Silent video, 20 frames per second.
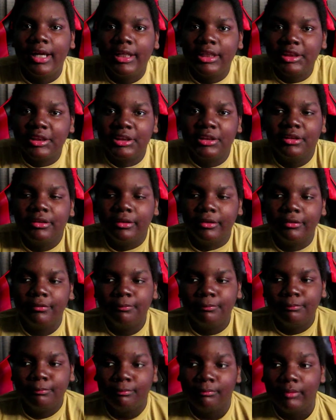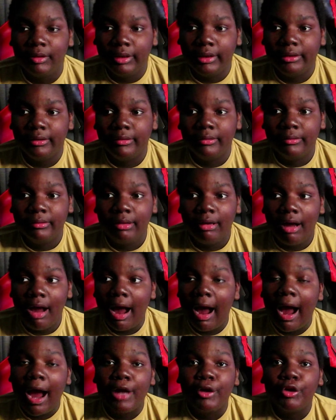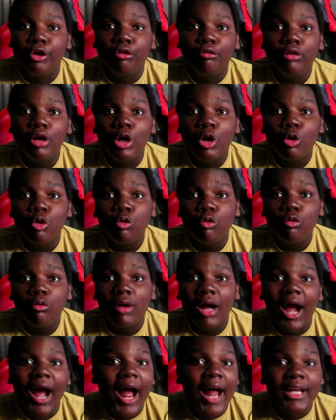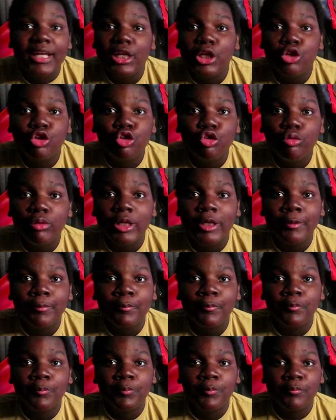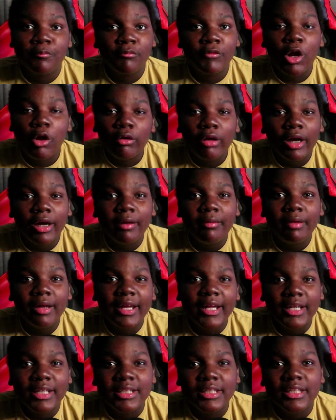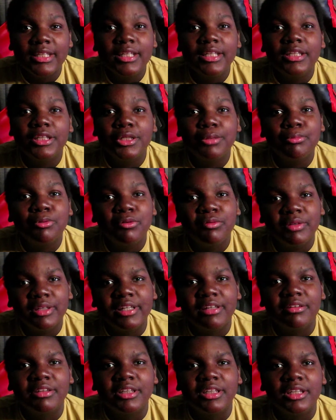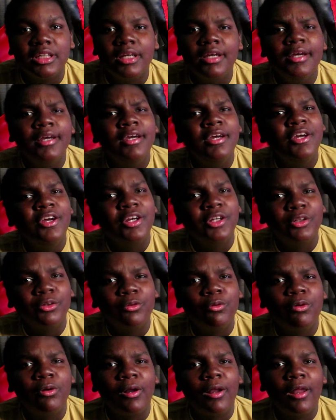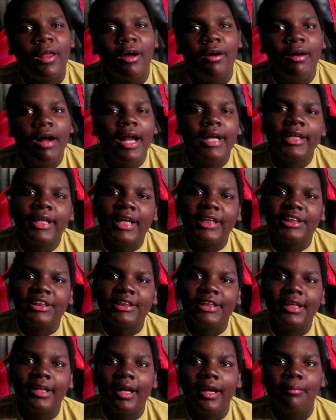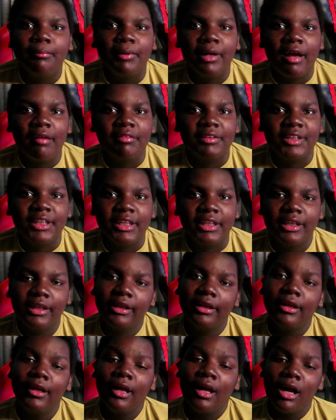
I just stood there like, I don't know. I didn't do it. Okay, innocent to proven guilty in the court of law. I didn't actually say that, but I was thinking it.